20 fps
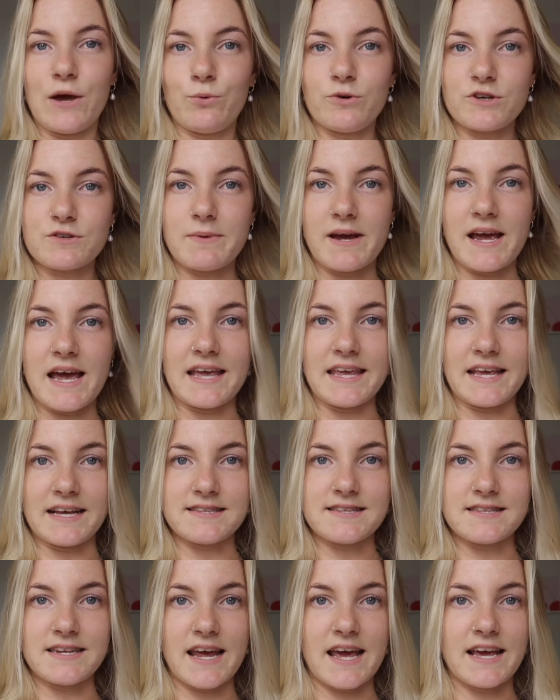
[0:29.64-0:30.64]
I washed my hair
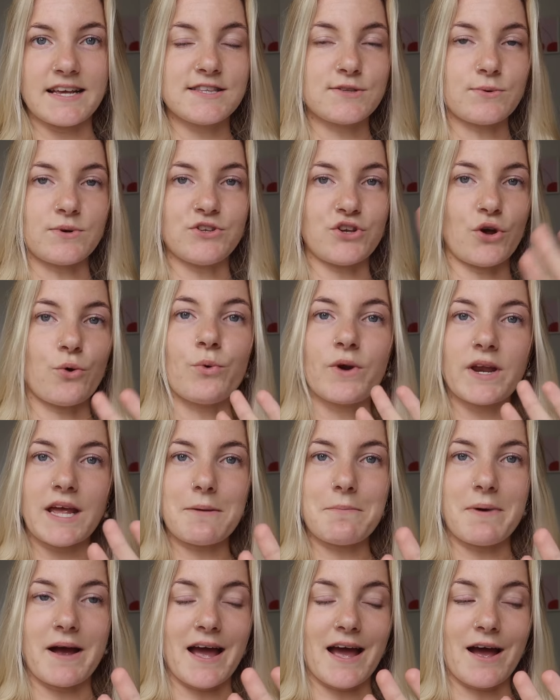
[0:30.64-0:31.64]
yesterday, so I don't want to
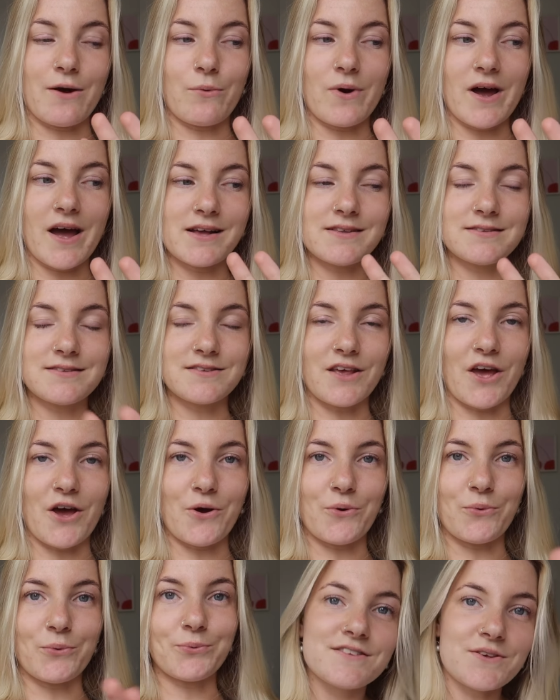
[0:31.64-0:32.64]
get my hair wet.
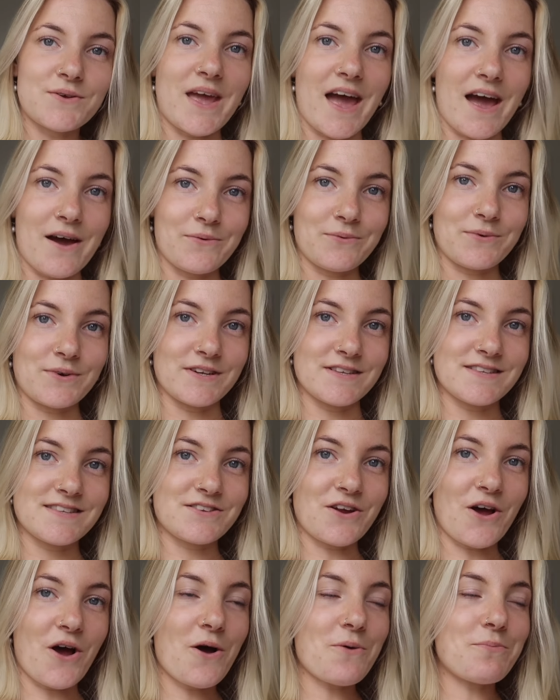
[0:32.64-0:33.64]
So yeah, I'm gonna
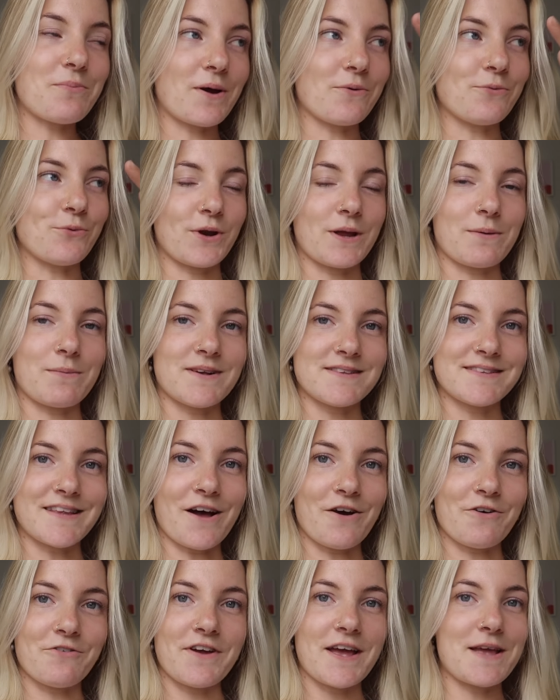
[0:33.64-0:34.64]
start by running
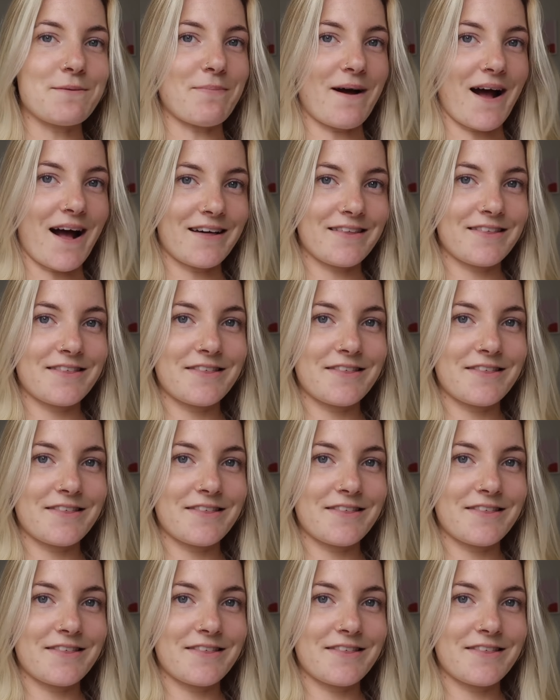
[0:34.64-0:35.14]
myself a bath.